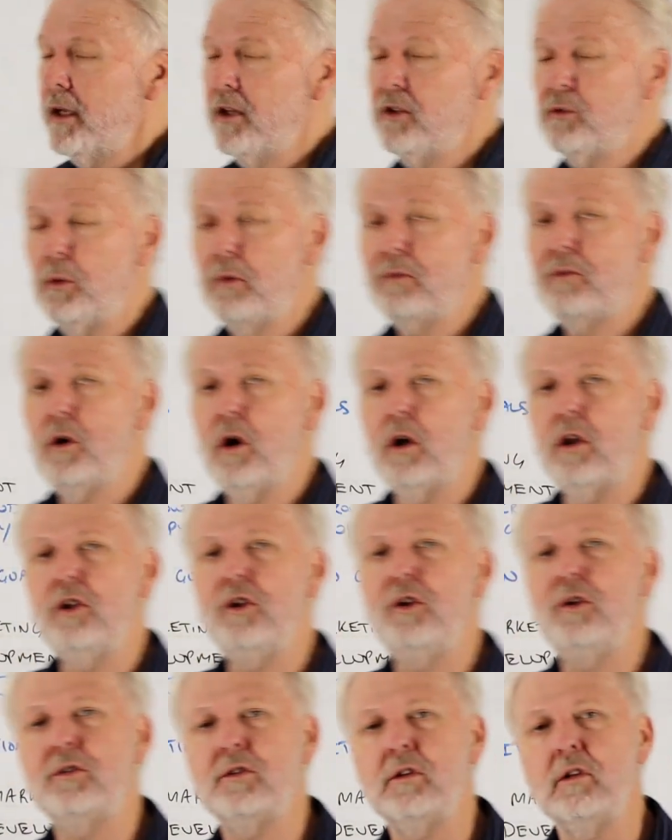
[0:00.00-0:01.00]
is we've got to
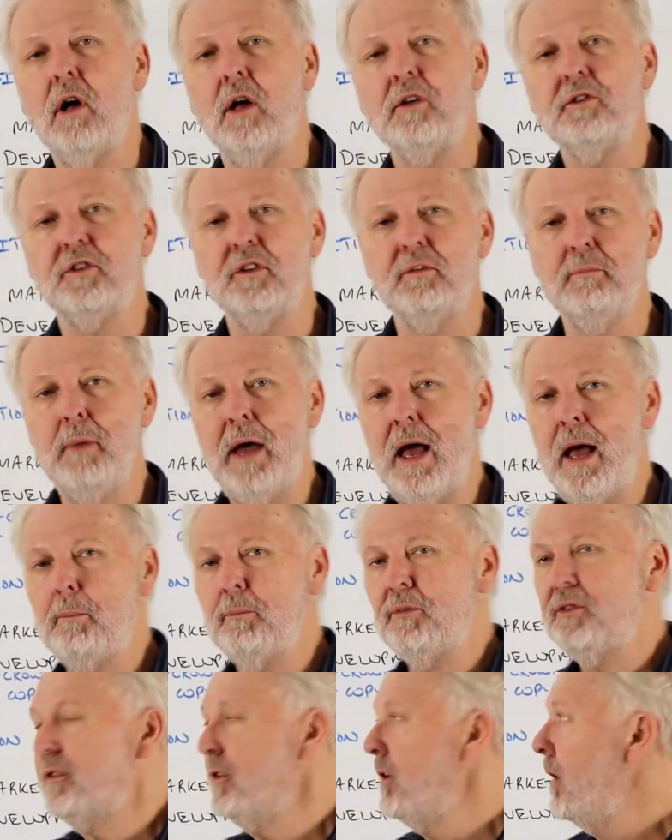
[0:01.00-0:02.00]
use lots of
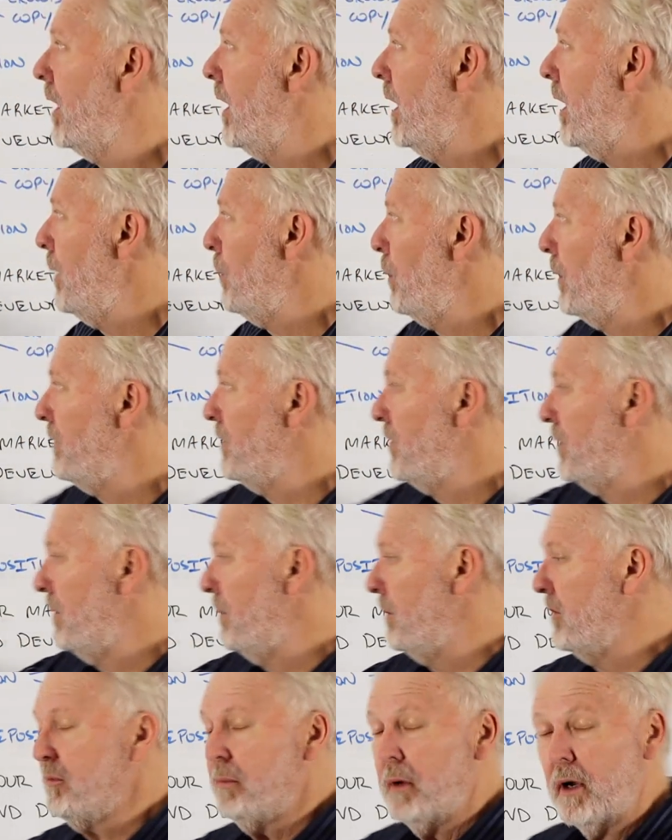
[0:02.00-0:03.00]
maps. We've
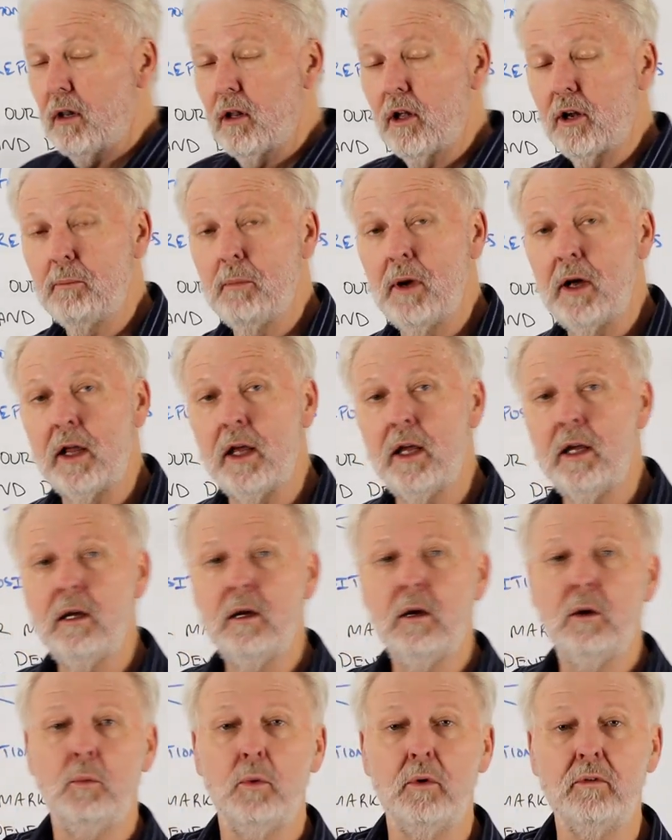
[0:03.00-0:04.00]
spent a lot of
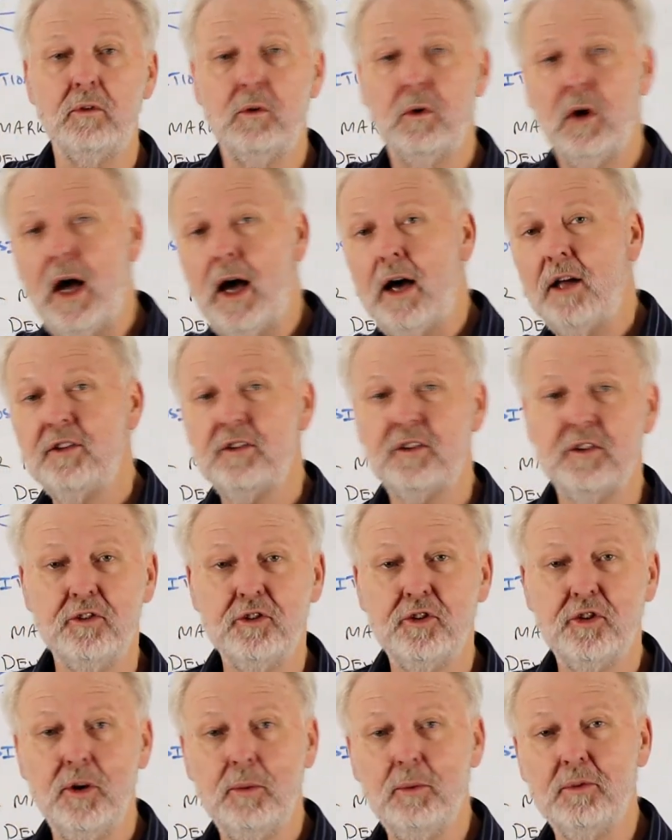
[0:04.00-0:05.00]
money, we've asked
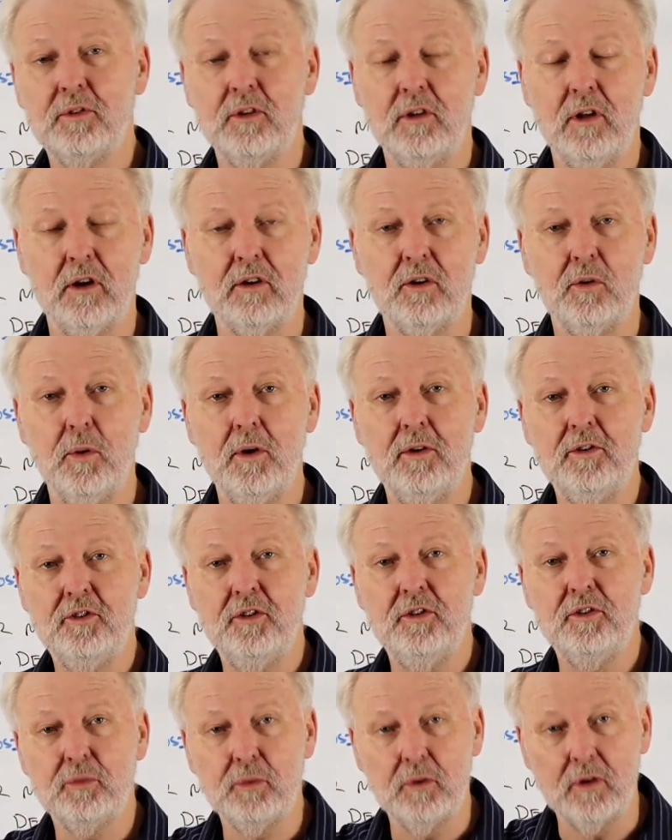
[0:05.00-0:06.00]
consumers a lot of
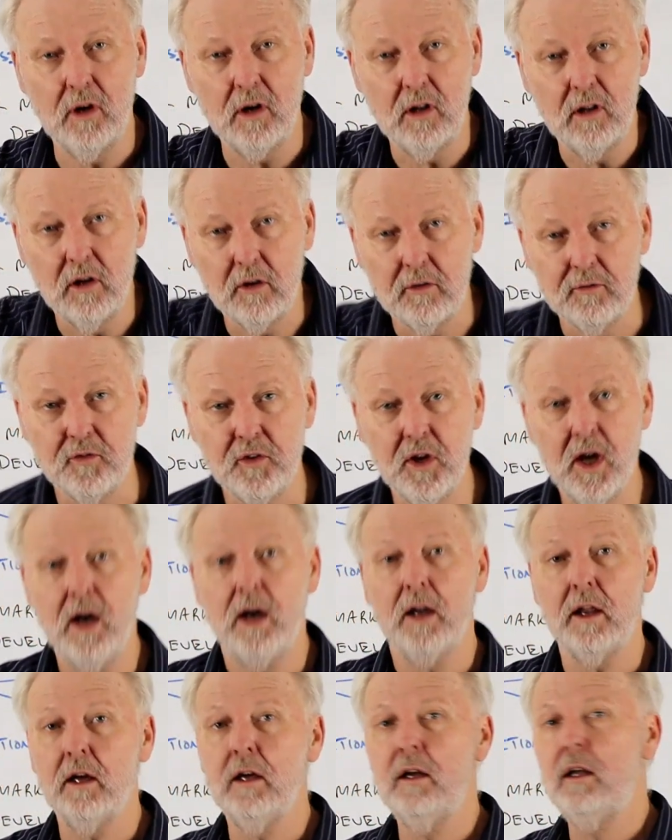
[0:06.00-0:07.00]
questions, we've got a lot of
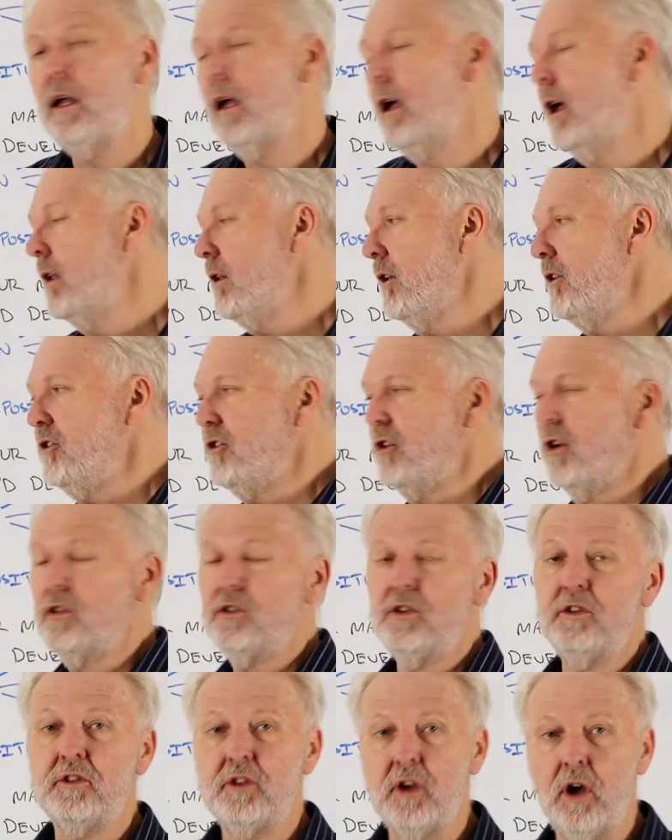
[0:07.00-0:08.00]
data. Let's
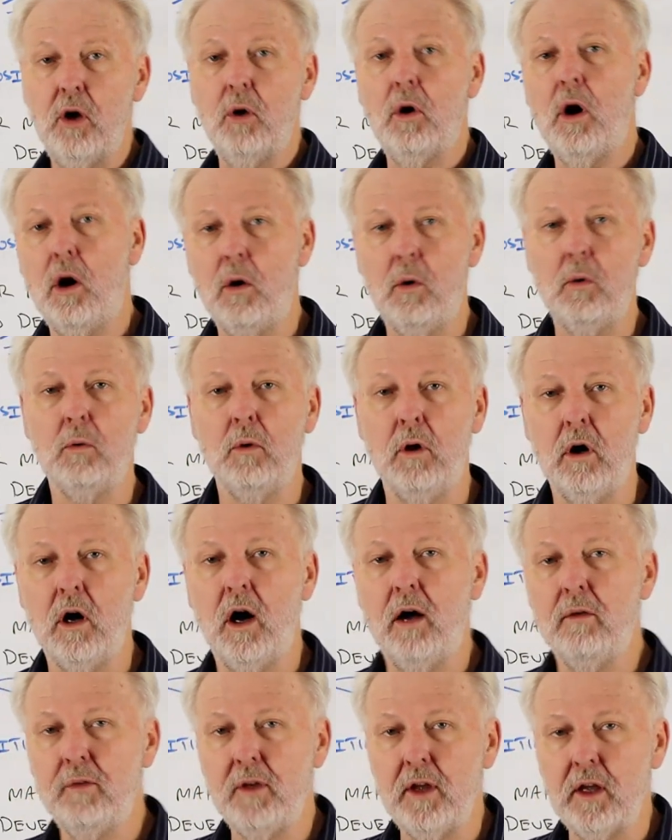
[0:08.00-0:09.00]
not just go, oh,
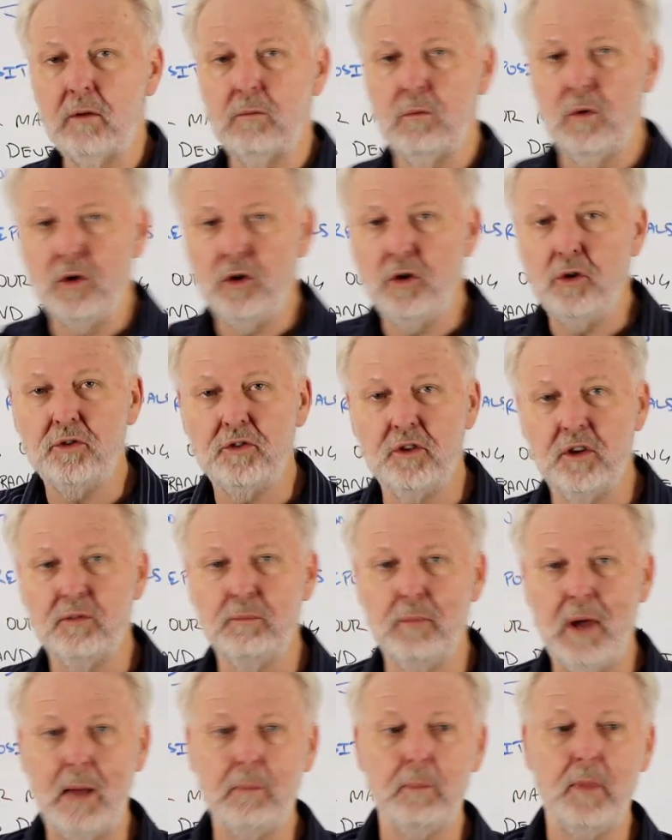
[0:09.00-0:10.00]
well, I think we'll use
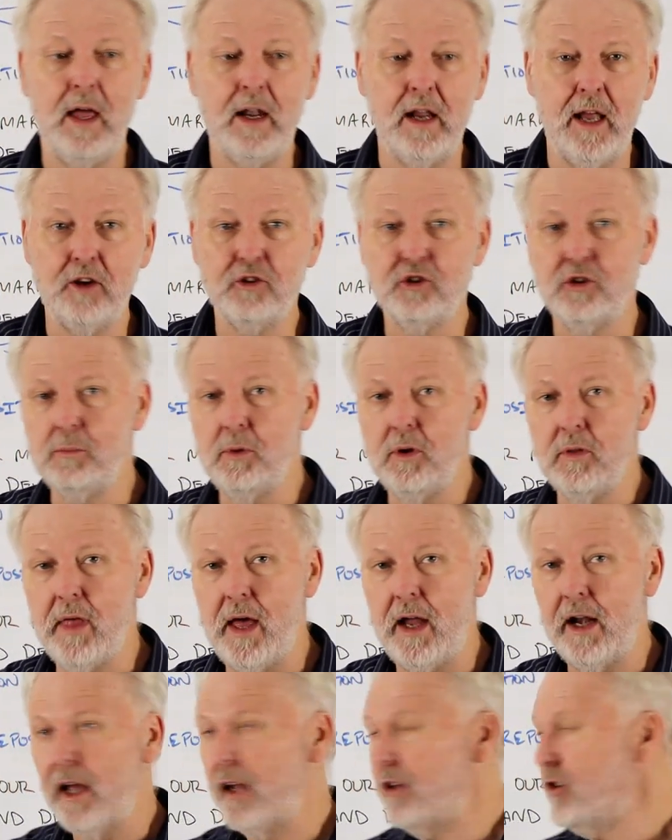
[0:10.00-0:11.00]
this map, that attribute,
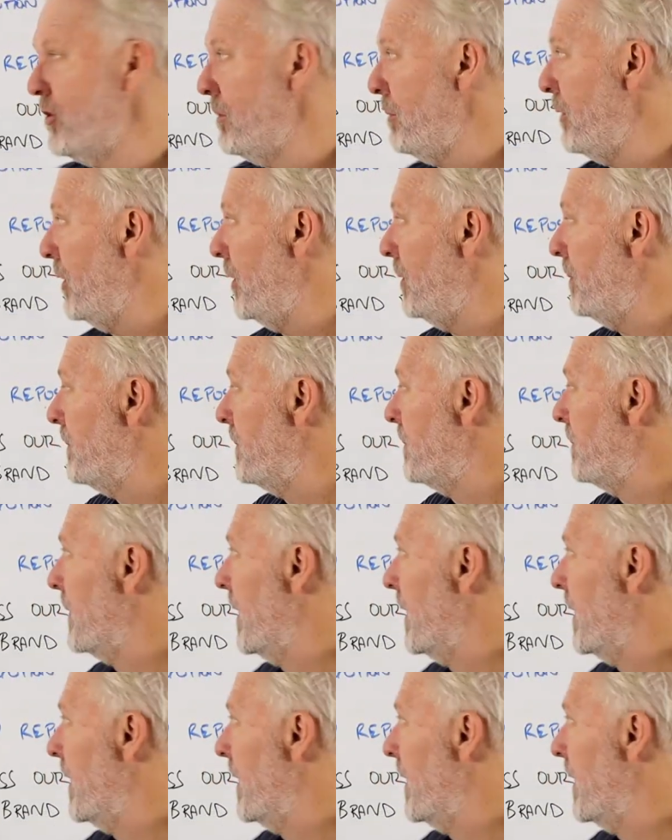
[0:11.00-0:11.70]
that attribute.